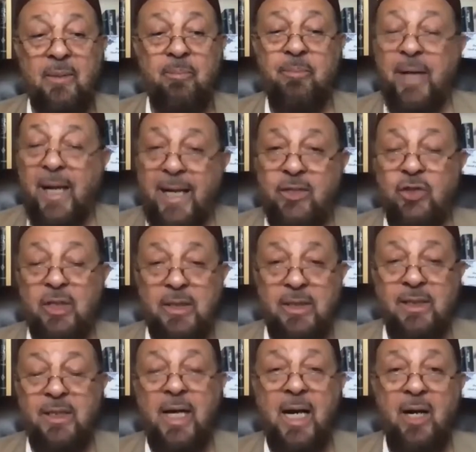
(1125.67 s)

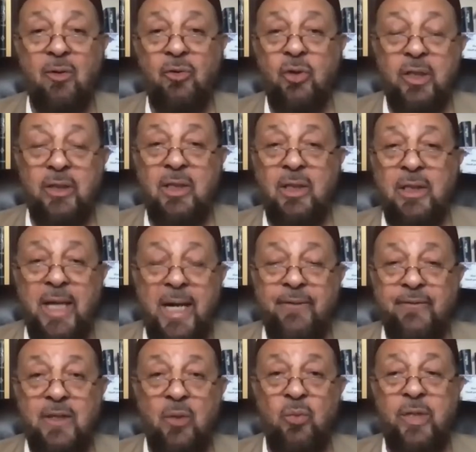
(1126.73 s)
patience now, look at the
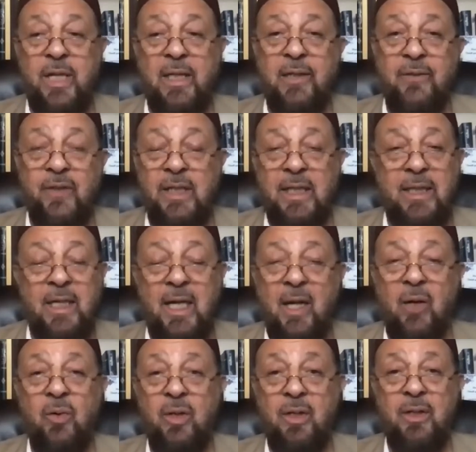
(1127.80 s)
life that we are living in
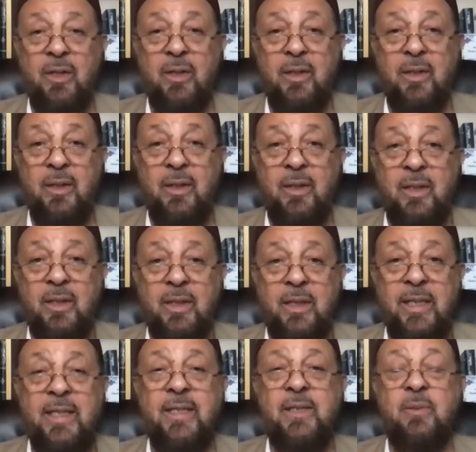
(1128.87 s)
now.
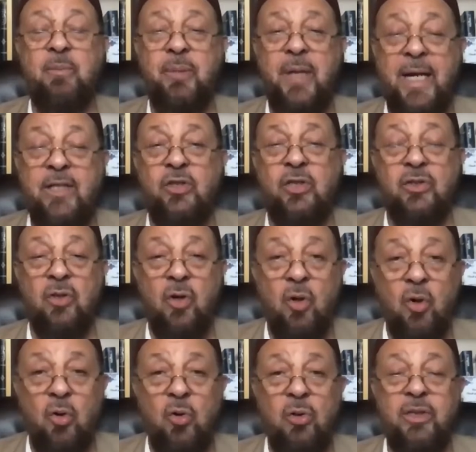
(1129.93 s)
It is patience.
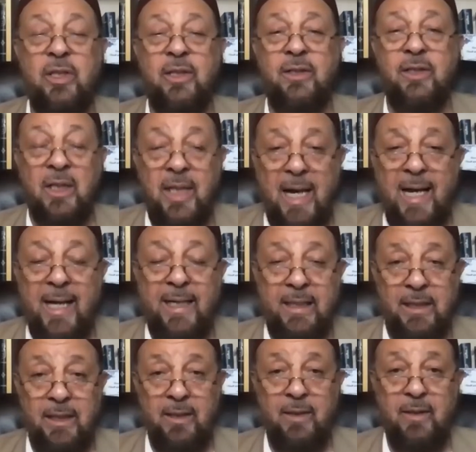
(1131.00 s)
Hold the line.
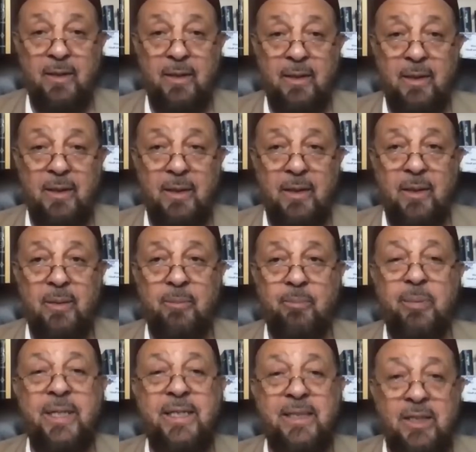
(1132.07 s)

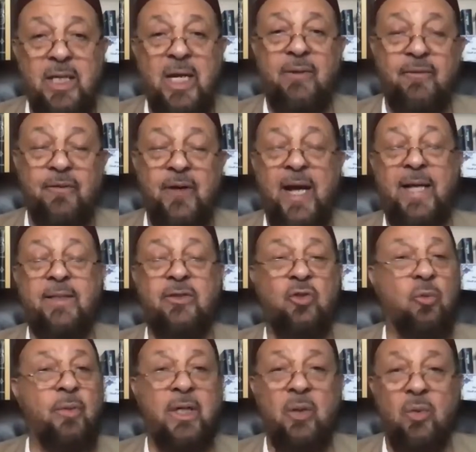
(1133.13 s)
Be steadfast
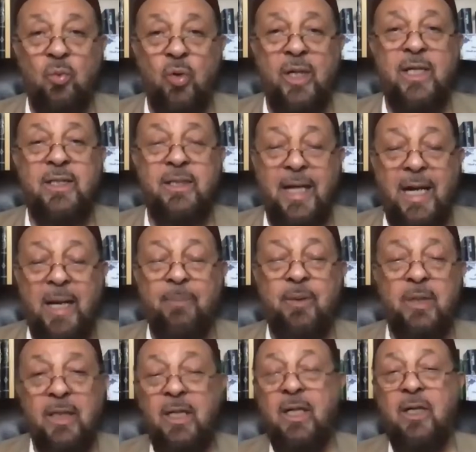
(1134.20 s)
no matter what is
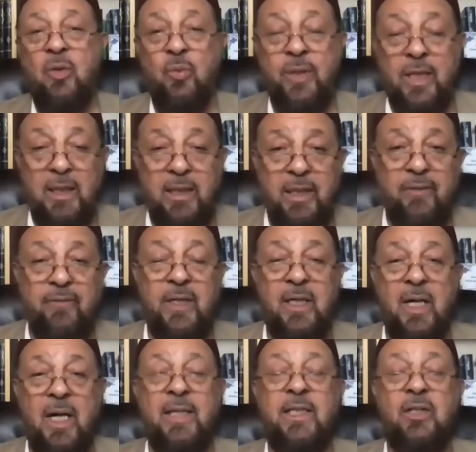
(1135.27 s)
happening. We are
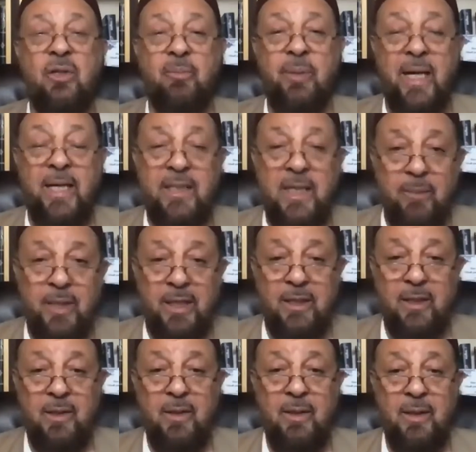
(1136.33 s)
living under a
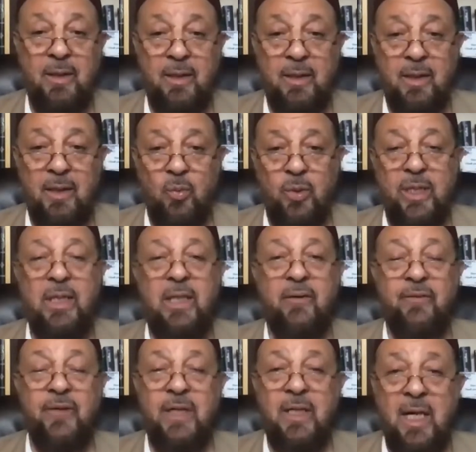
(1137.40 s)
pandemic. We are
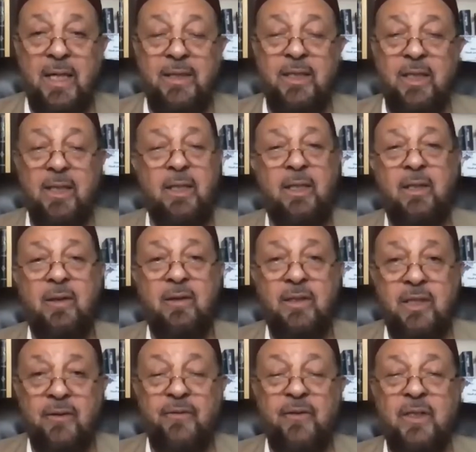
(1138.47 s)
living under
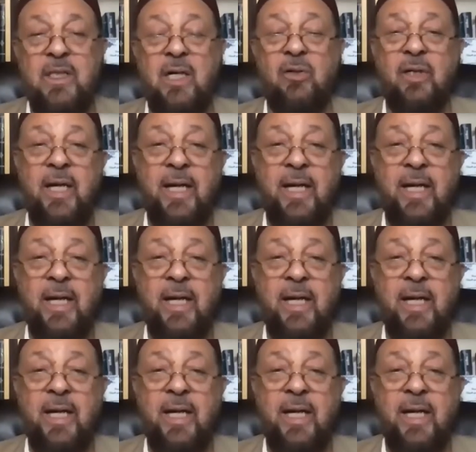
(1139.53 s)
difficult